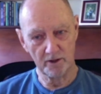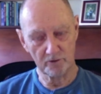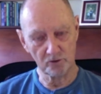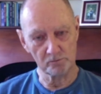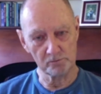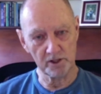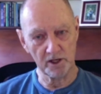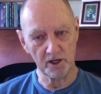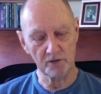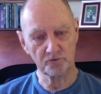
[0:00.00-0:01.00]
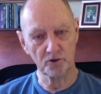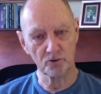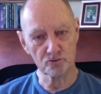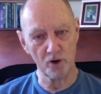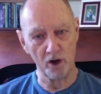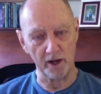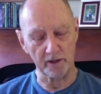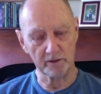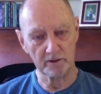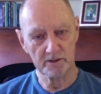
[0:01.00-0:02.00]
To me, it feels right,
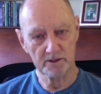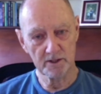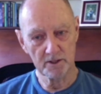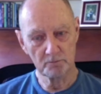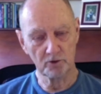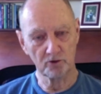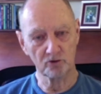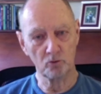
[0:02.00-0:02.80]
because